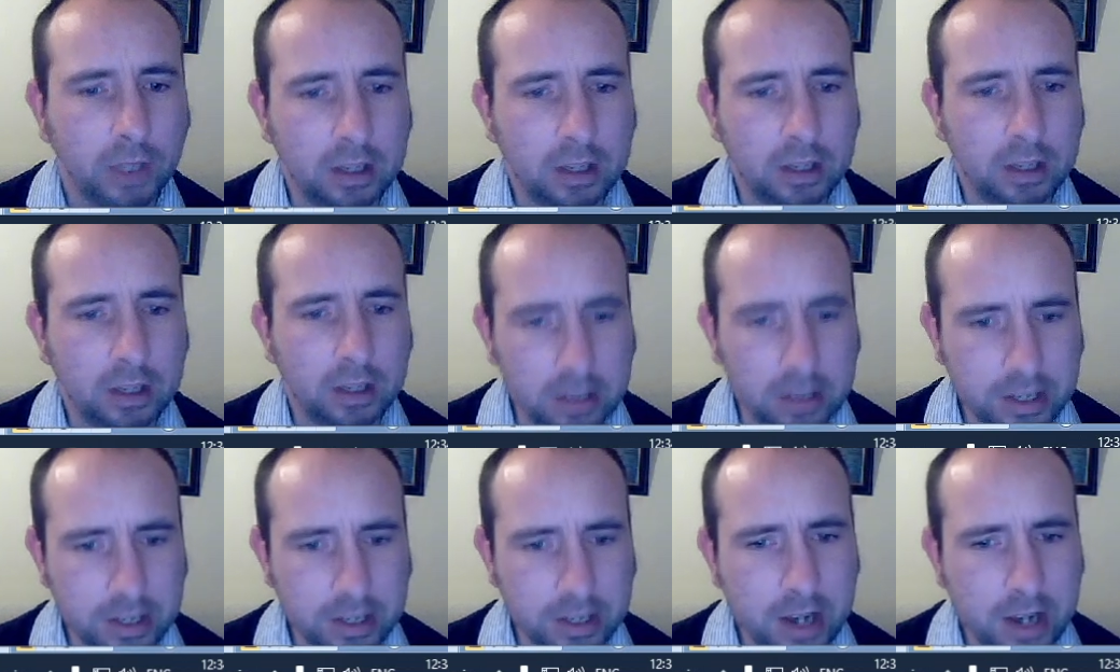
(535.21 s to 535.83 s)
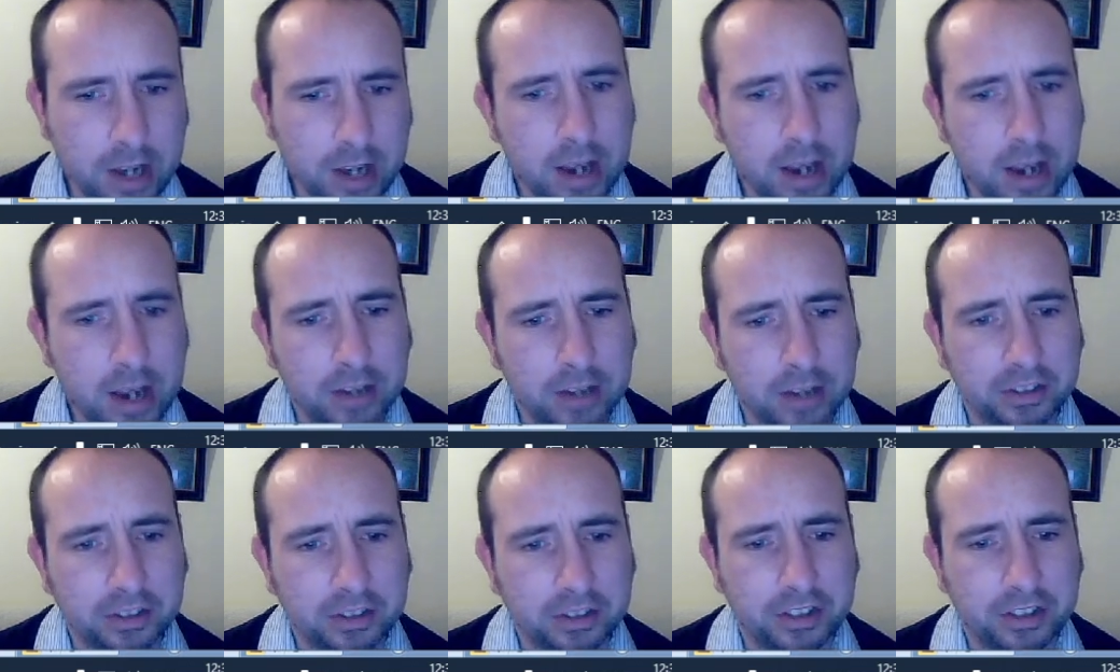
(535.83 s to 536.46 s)
DA is the
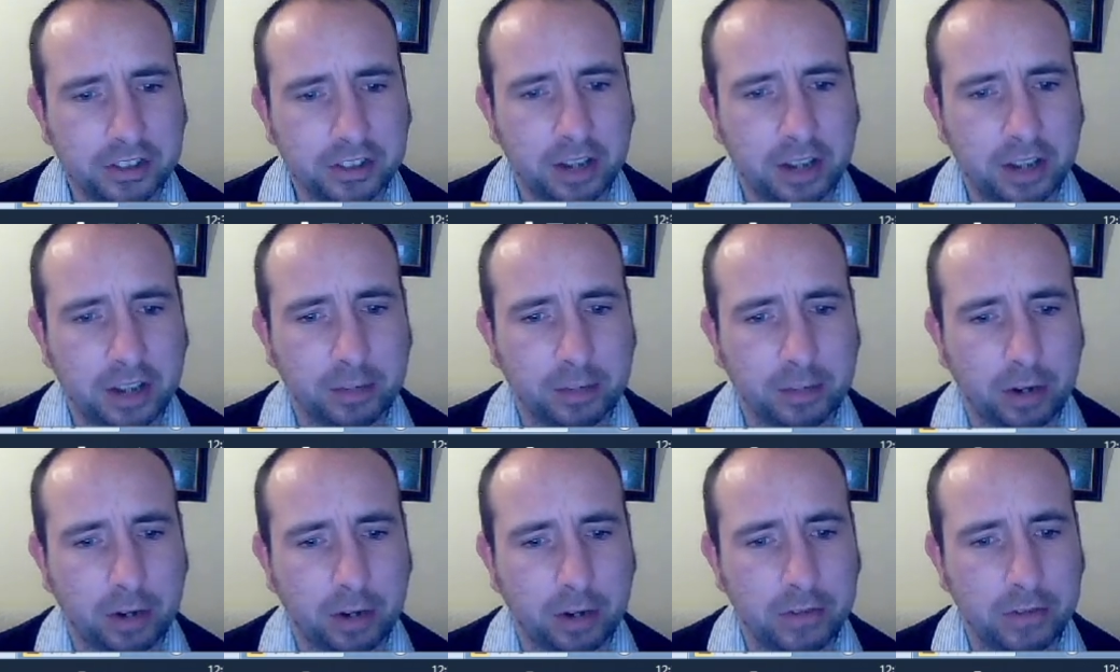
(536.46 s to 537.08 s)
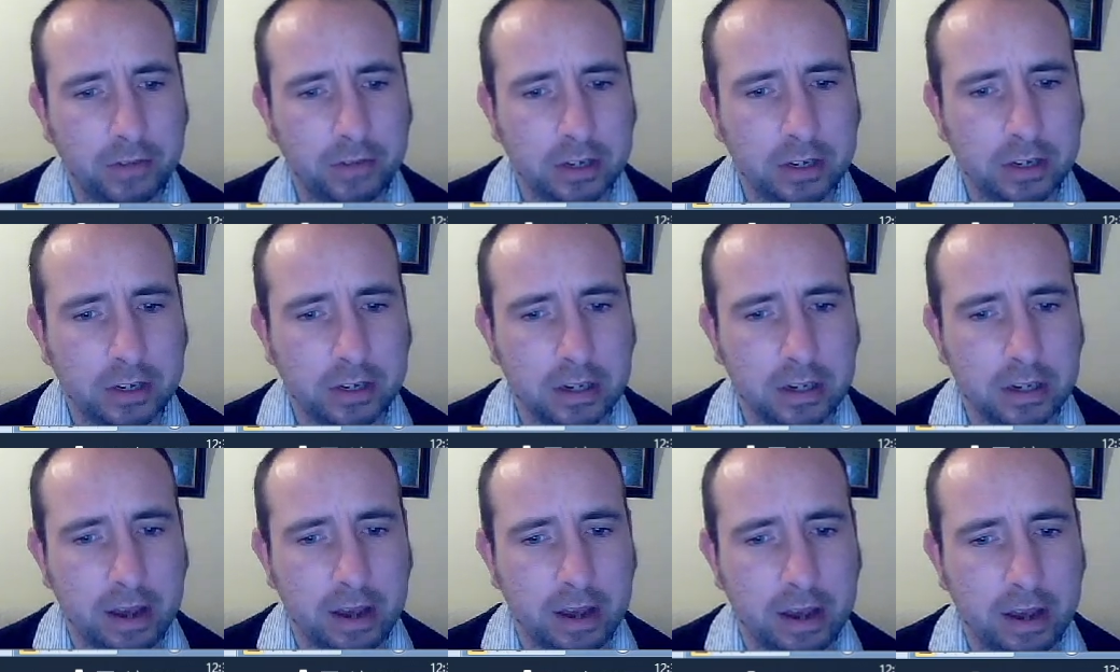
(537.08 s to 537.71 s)
signing private key,
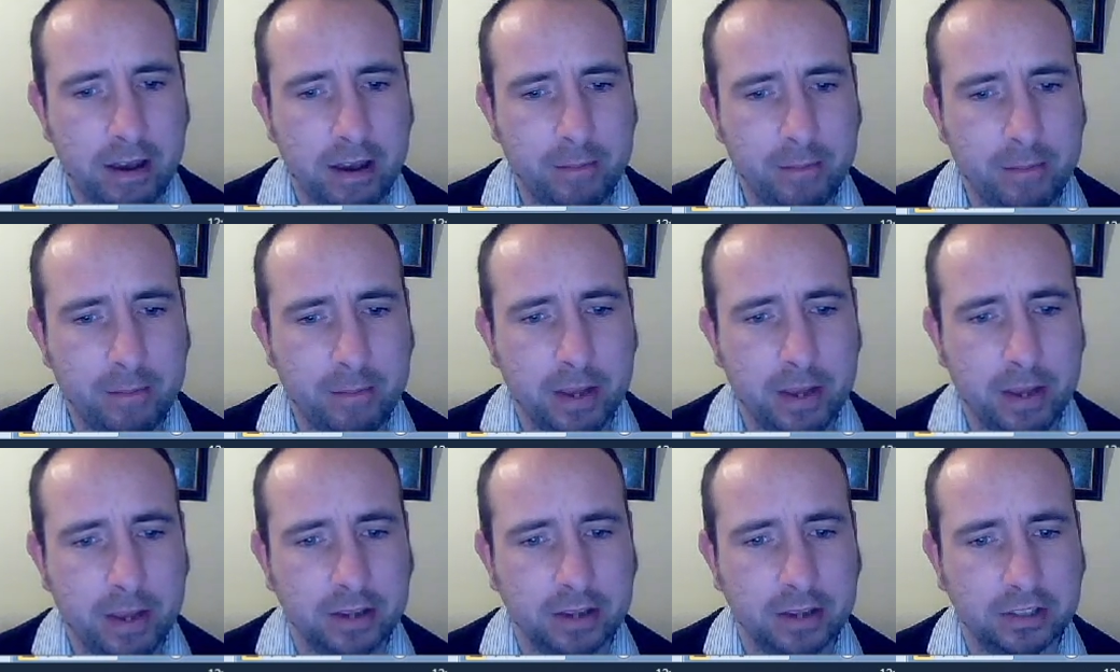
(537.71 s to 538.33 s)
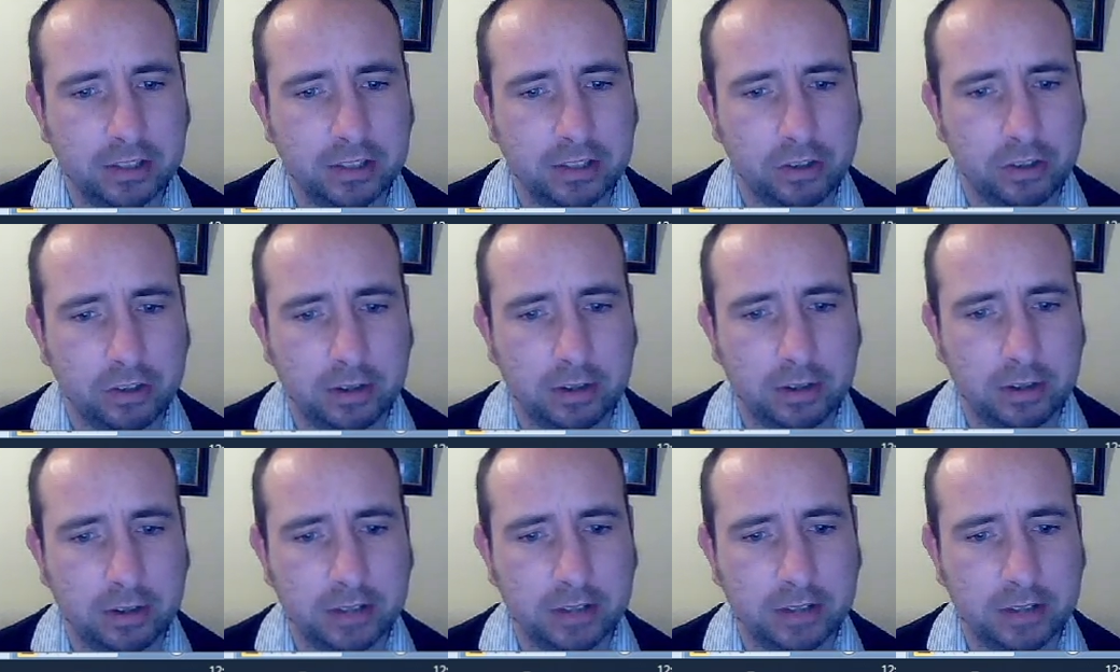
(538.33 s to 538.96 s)
M is the
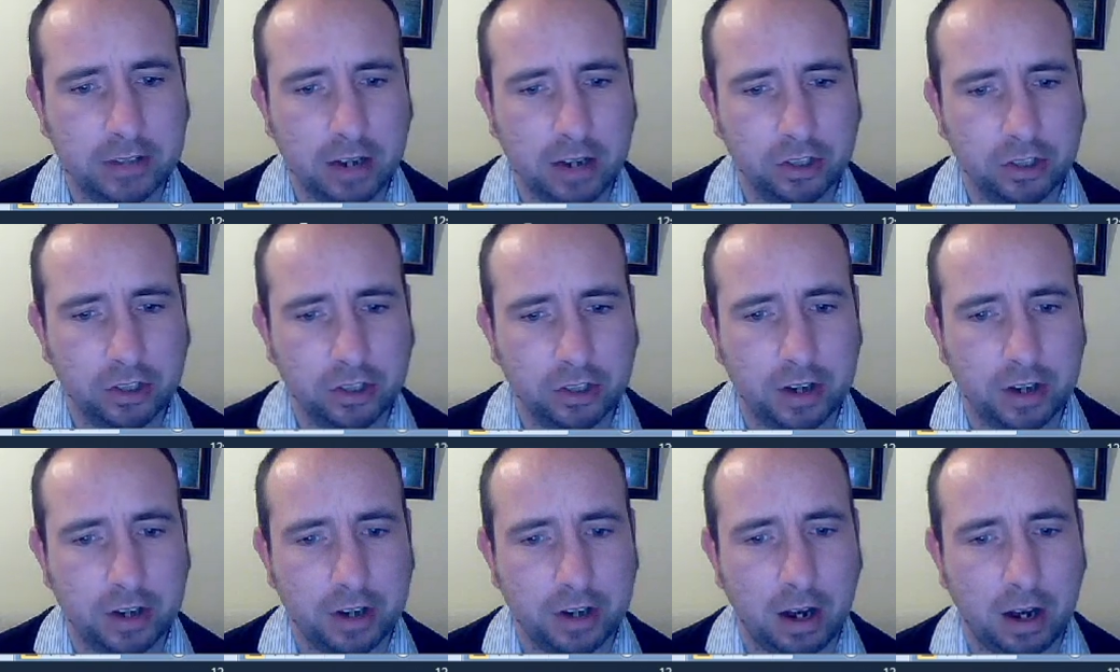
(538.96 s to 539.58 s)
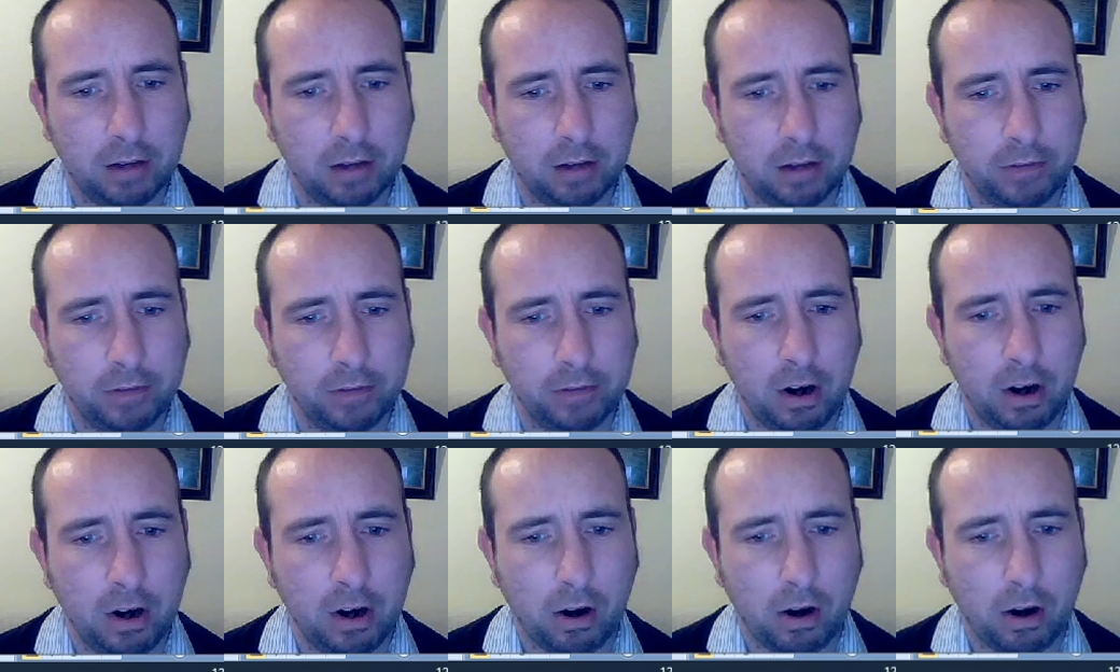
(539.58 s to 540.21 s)
transaction of
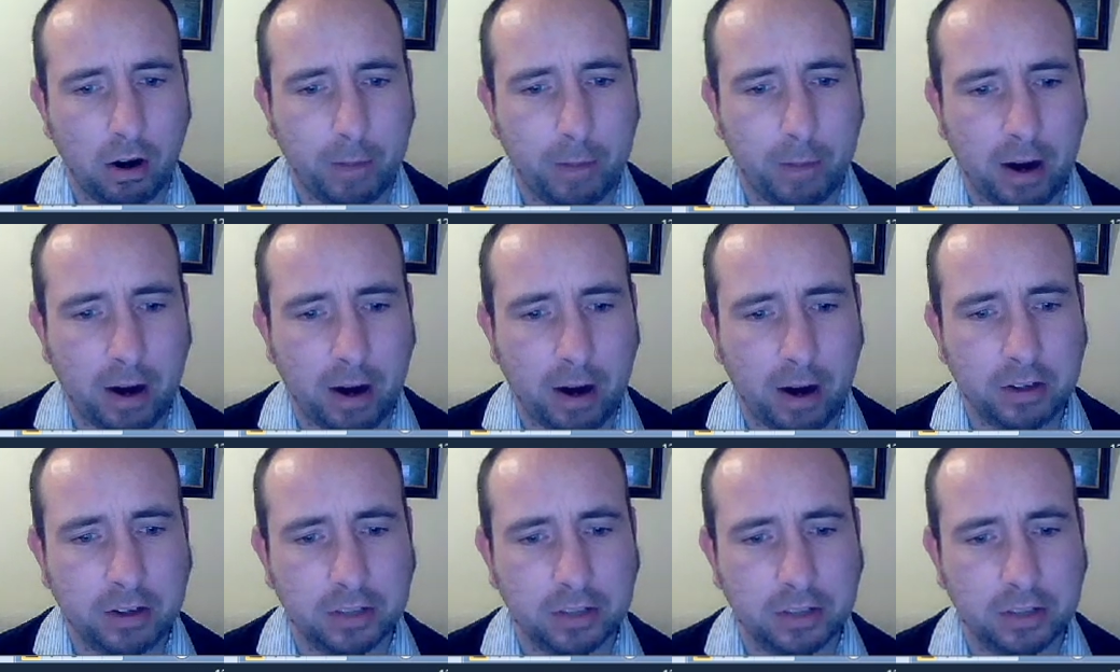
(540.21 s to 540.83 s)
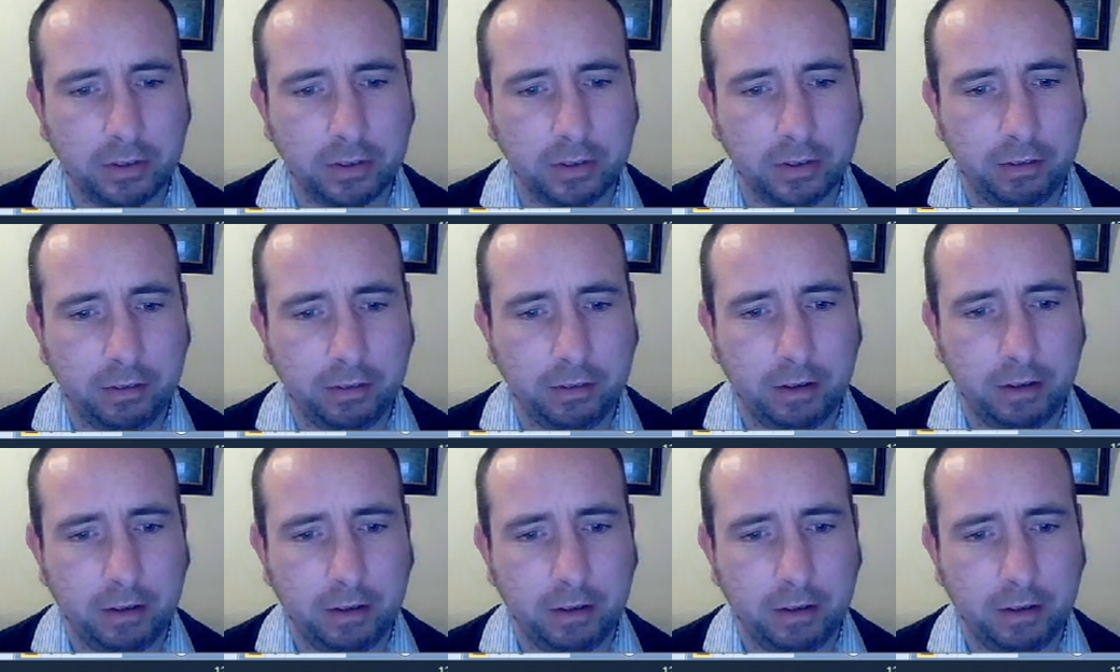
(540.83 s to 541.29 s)
or parts of it,